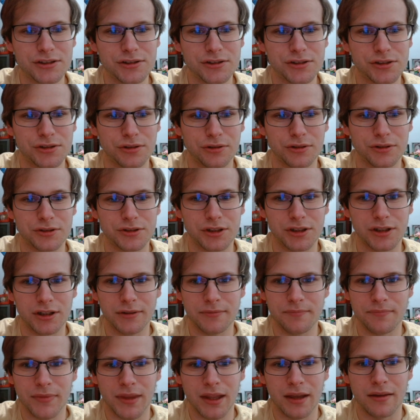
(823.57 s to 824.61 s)
Soldier,
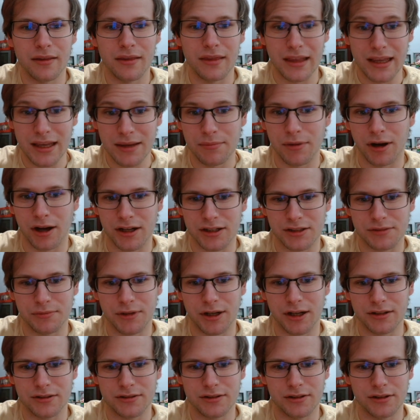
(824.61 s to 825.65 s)
the boss
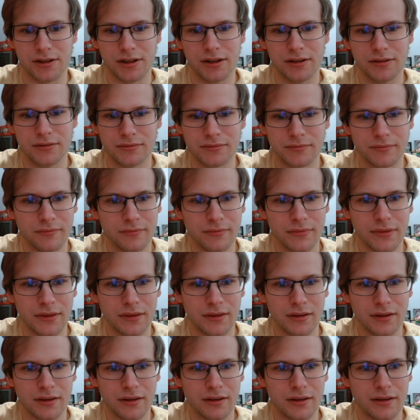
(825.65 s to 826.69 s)
monster,
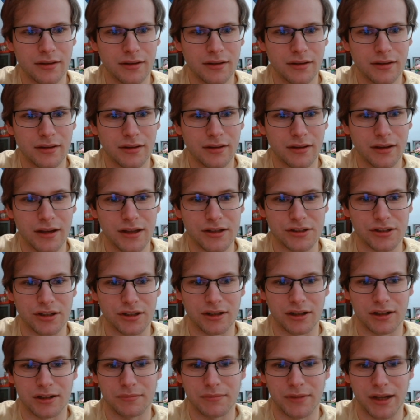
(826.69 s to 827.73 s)
is going
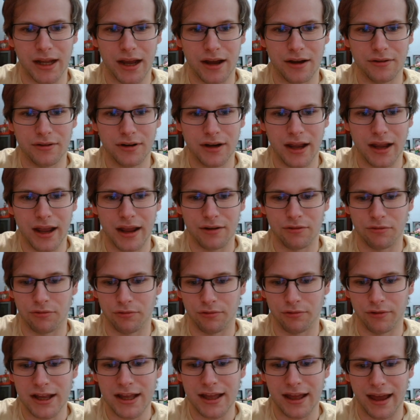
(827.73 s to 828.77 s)
to come down and
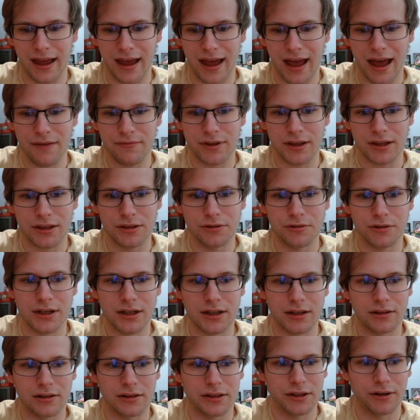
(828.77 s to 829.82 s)
wreak havoc. You can clear